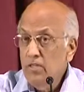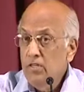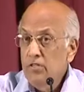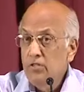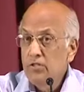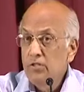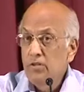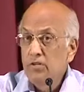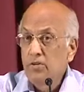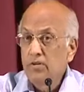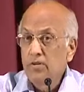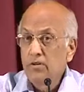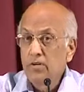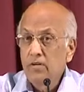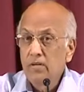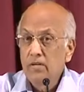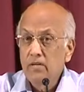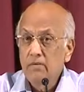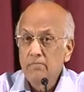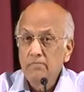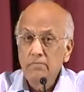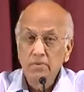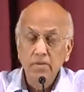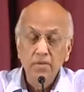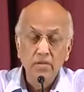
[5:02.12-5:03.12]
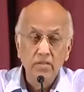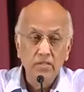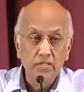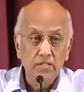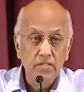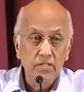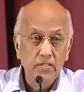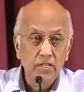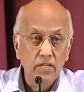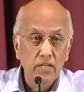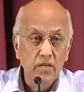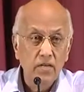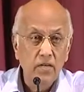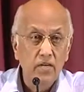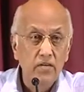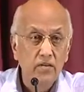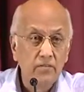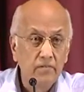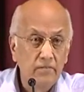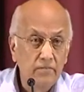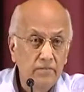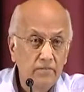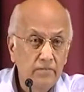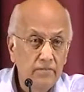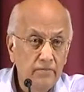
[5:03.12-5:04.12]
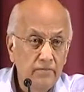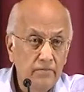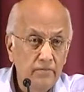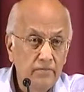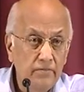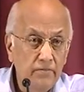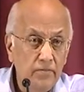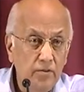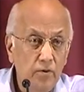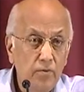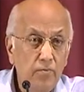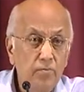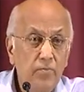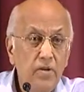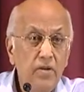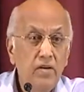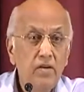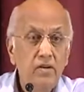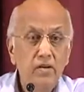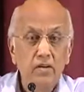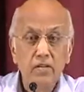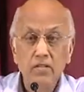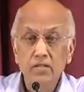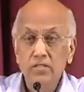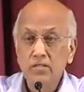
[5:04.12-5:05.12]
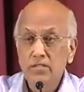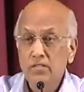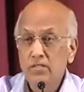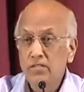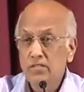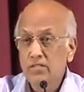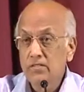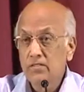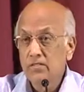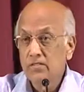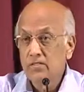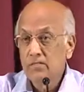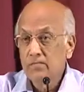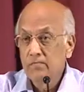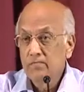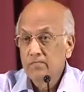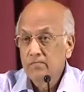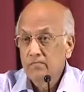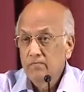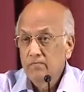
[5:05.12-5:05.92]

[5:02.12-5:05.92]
only joy and peace and love, no bitterness.